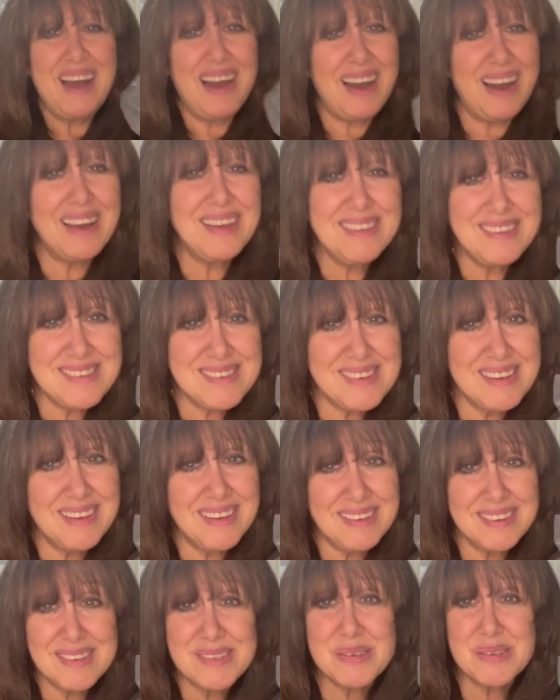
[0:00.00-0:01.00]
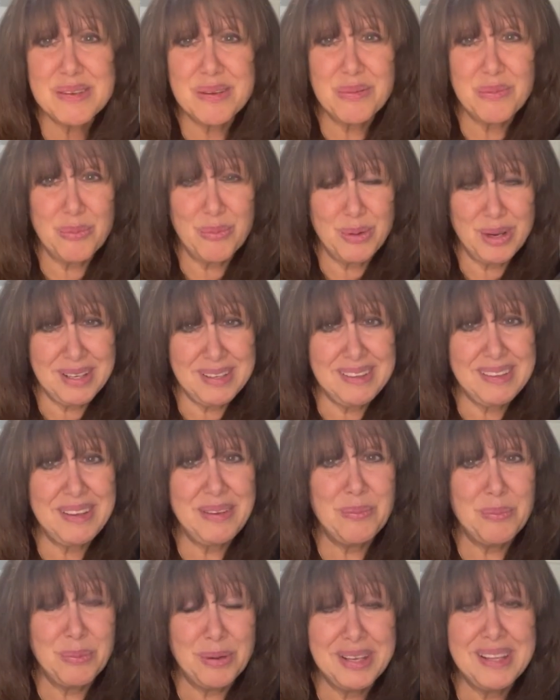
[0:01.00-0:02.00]
I'd say is
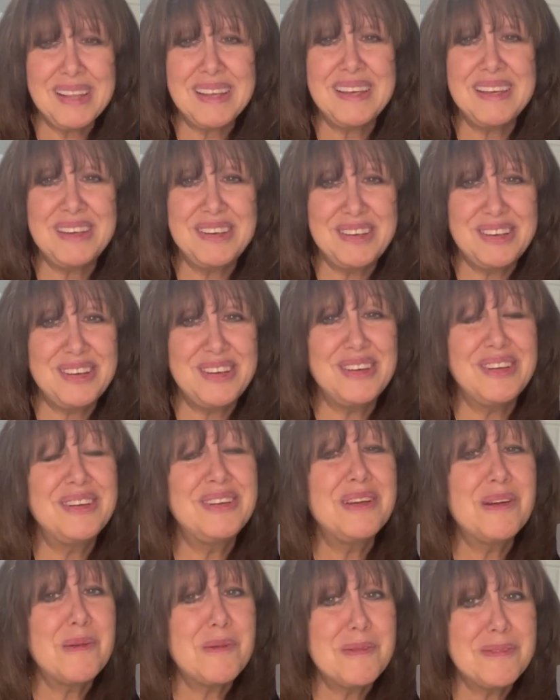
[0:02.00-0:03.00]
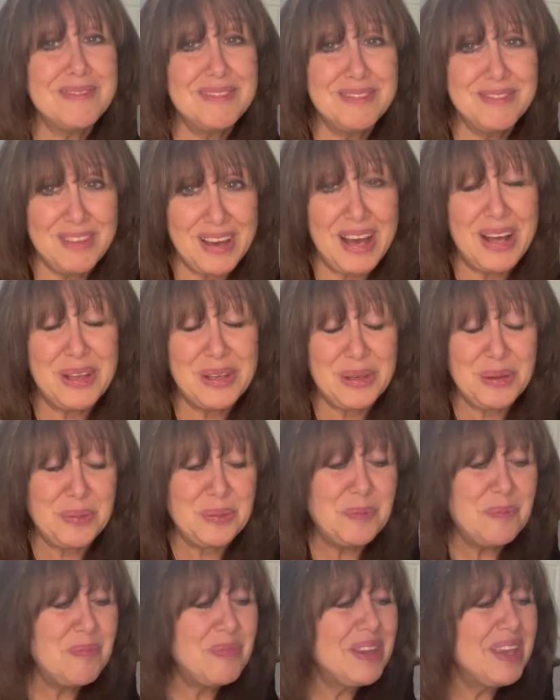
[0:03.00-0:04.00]
really, really a good
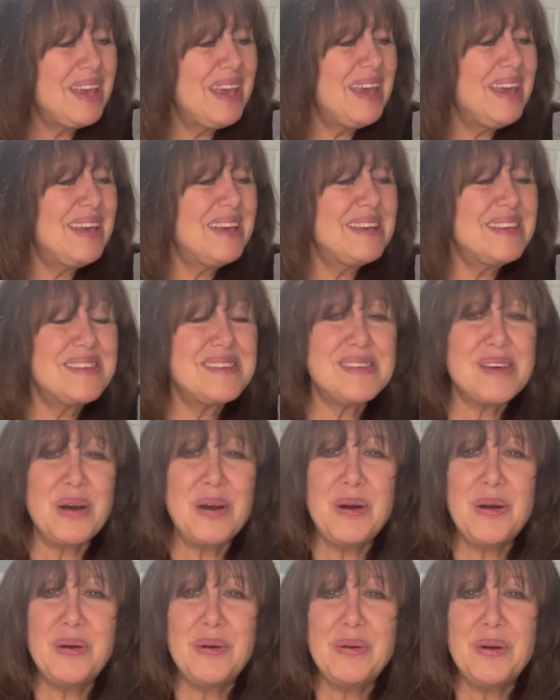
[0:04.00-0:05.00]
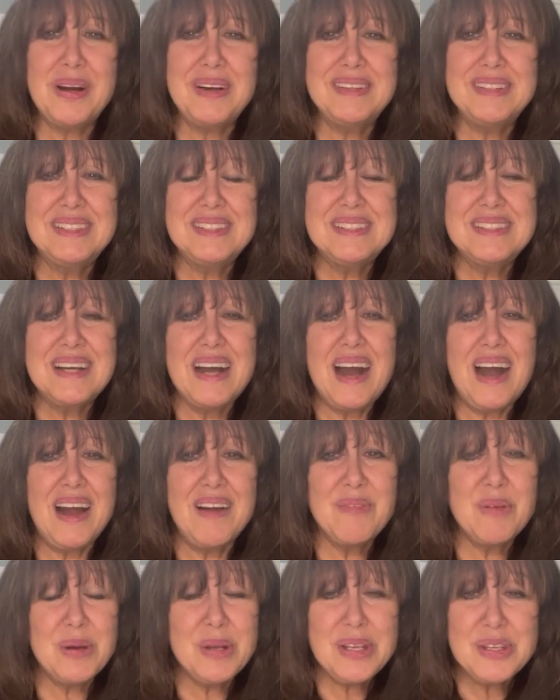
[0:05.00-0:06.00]
value. So
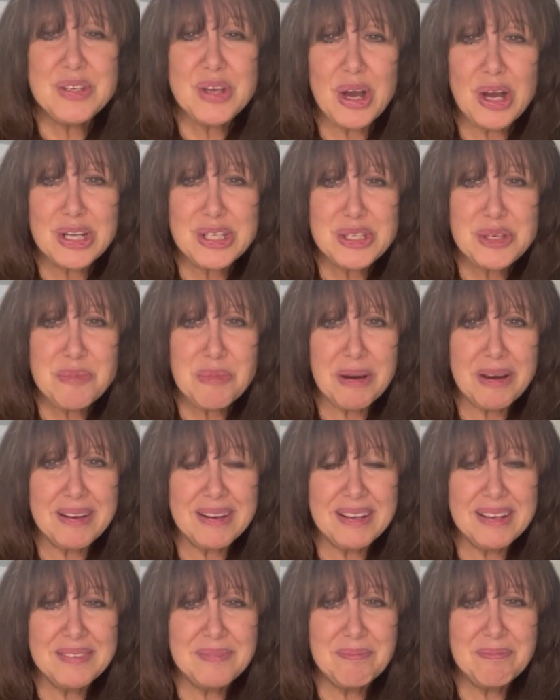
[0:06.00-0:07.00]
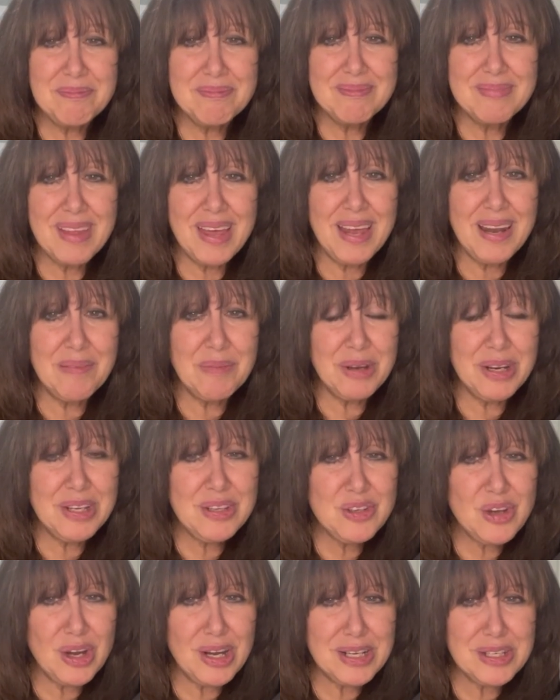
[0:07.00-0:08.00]
I'm going to talk to you about it, and I'm going
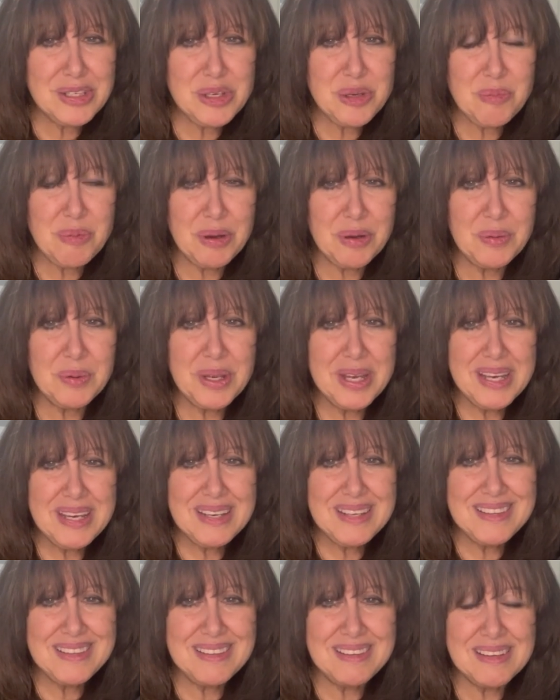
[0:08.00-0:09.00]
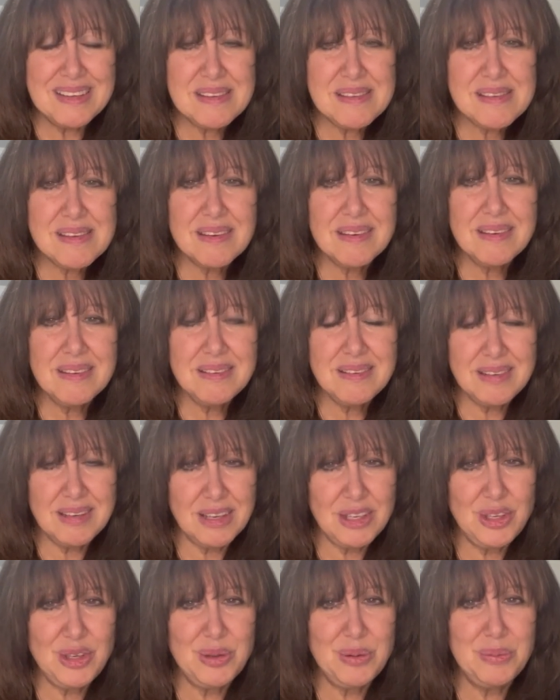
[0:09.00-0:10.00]
to talk to you about
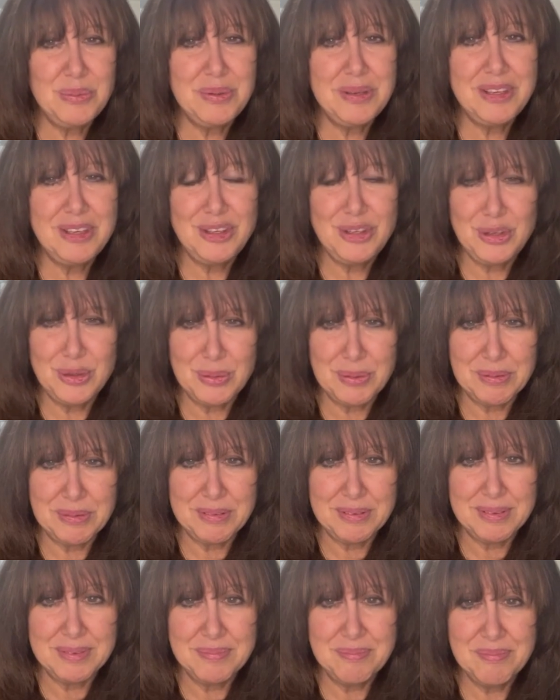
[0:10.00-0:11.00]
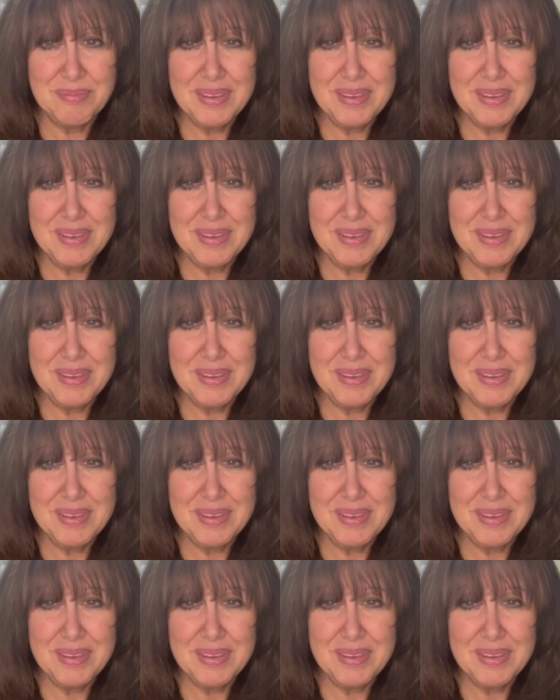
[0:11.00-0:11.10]
discontinued yarn.